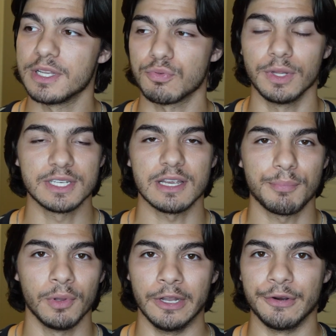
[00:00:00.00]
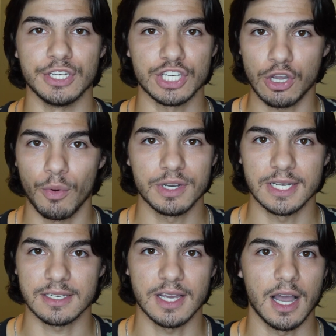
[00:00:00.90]
It's really simple. Literally just go on
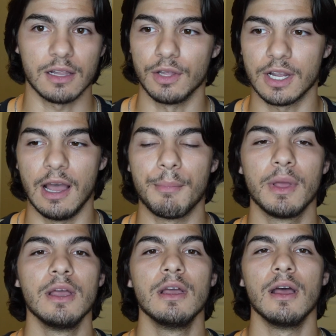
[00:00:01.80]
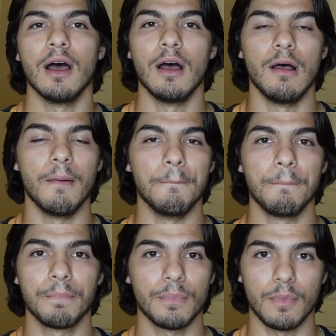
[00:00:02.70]
TikTok, look up,
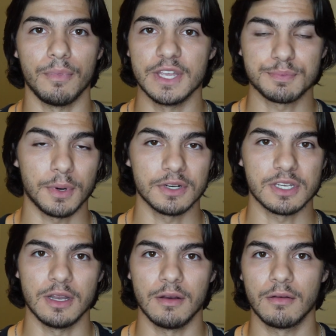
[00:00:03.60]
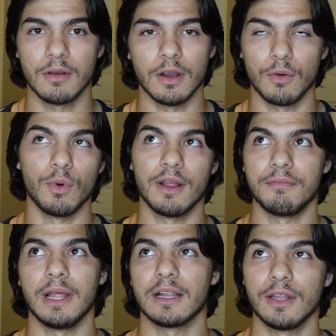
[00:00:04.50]
this person or whatever,
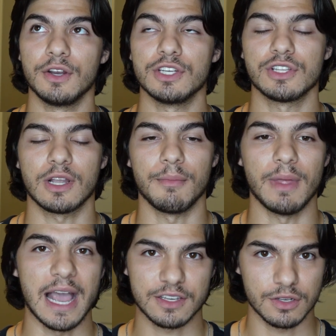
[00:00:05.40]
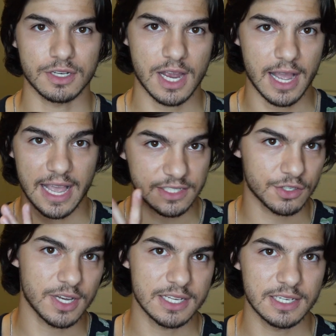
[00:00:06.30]
like literally just look up
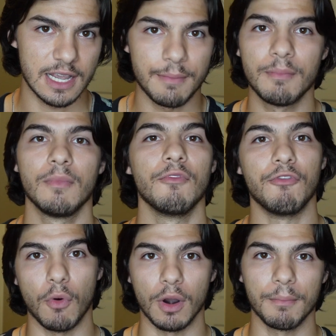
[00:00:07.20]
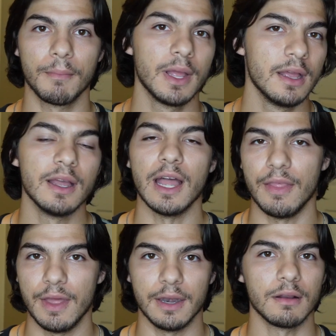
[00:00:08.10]
exercise name form.
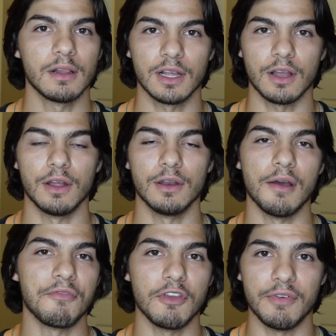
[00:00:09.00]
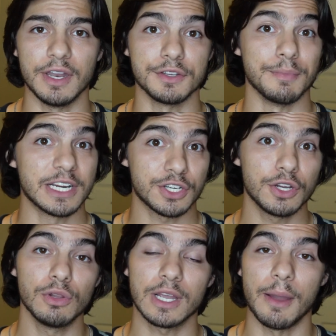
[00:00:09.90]
And then click on a few videos. Make sure
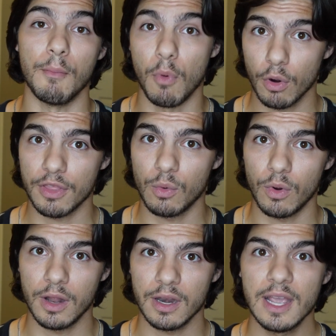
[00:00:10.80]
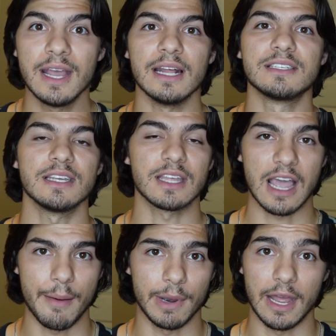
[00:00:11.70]
you look at more than one and see the
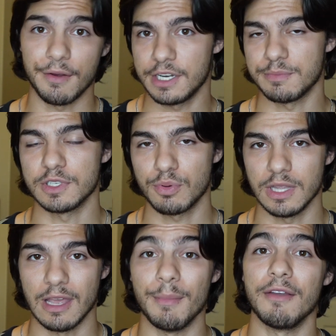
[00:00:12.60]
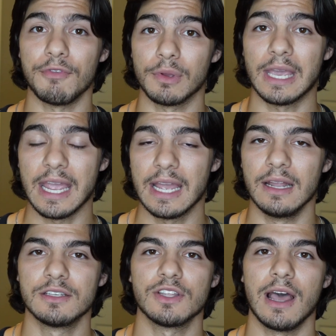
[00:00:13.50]
commonalities between them if you
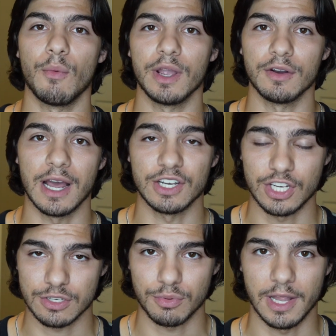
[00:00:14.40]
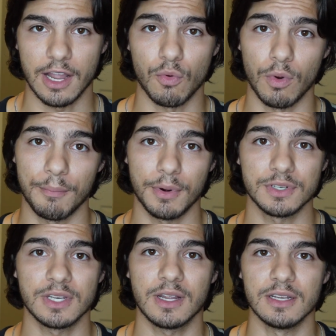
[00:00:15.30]
can. So that way you're not just relying on one
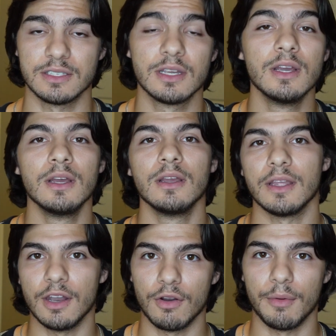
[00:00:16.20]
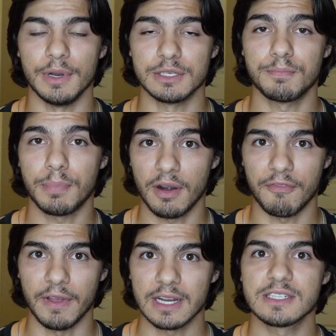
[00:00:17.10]
person, because, you know, nobody's
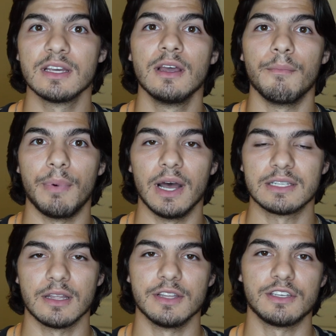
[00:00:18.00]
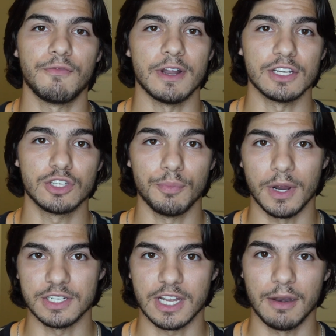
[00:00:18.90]
perfect. But unless you find a
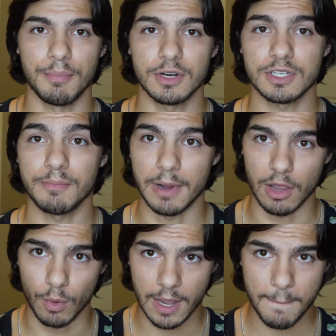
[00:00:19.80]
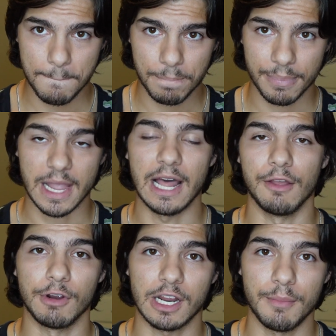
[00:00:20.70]
super educated person, by the way,
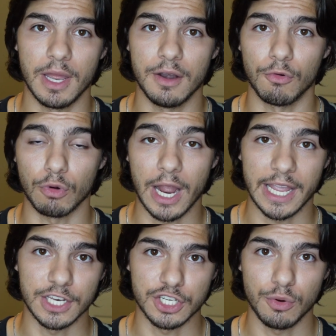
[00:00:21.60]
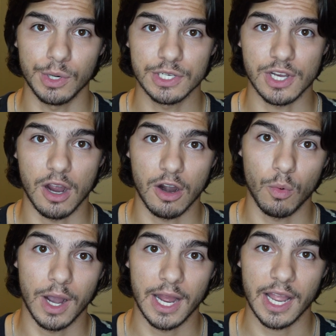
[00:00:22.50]
highly recommend Ryan Jewers,
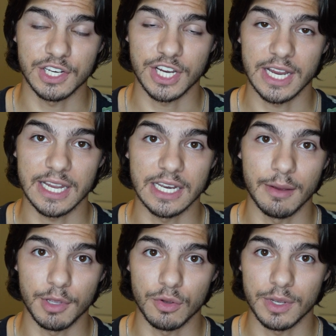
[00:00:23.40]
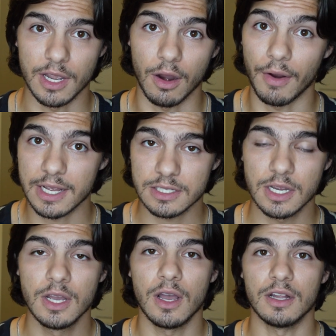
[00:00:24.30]
RYJEWERS
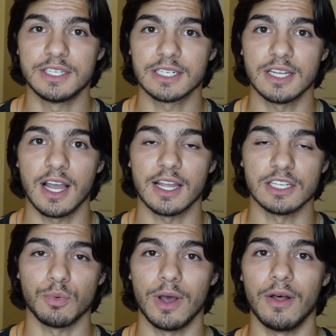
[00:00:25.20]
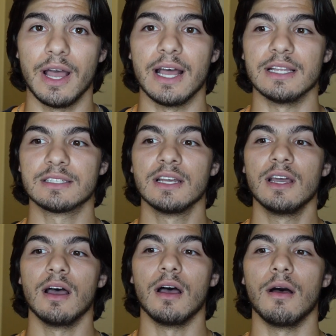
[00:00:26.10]
on TikTok, as well as
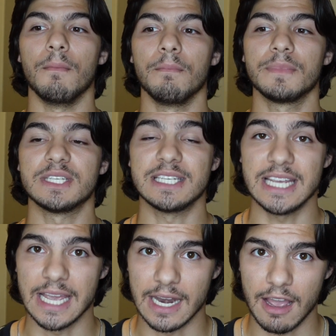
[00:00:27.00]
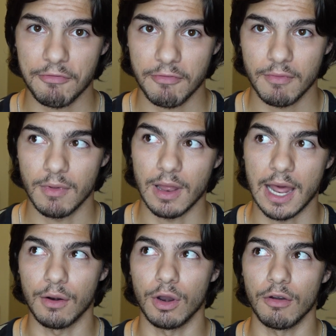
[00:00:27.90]
TNF.
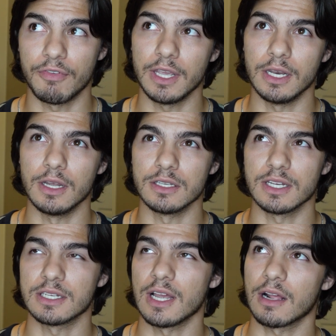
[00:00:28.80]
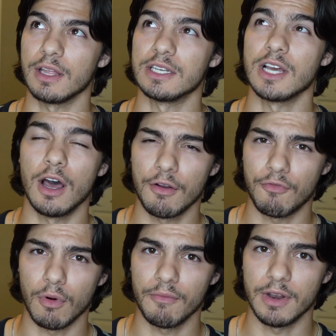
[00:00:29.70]
I don't know if he does exactly a ton of
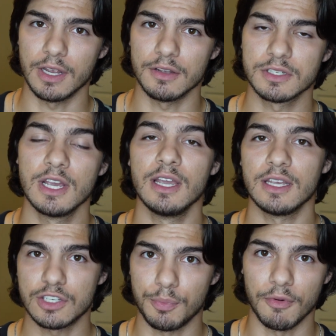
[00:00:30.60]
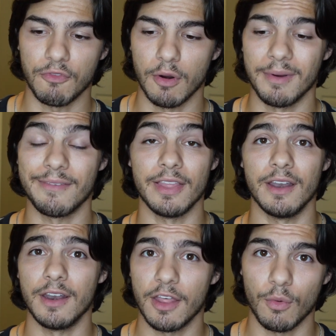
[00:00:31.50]
form videos, super informative. And then
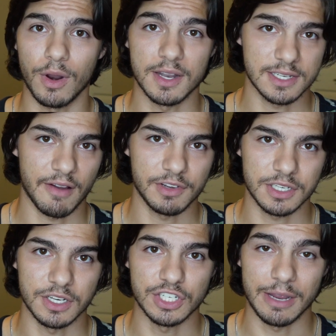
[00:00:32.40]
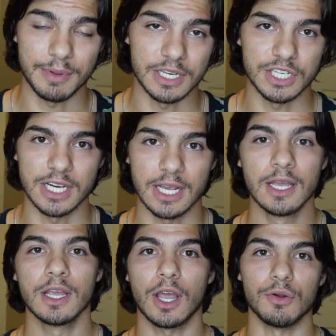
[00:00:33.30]
another one is obviously JPG
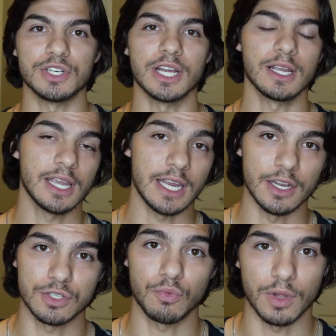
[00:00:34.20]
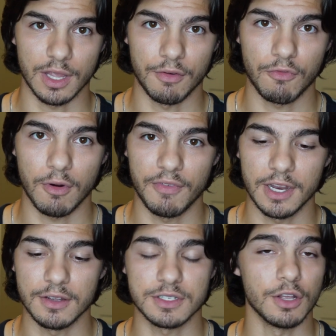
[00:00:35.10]
Coaching. He does really good form
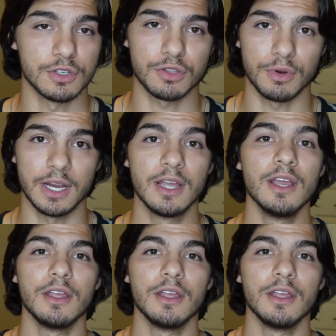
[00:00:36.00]
videos, those three.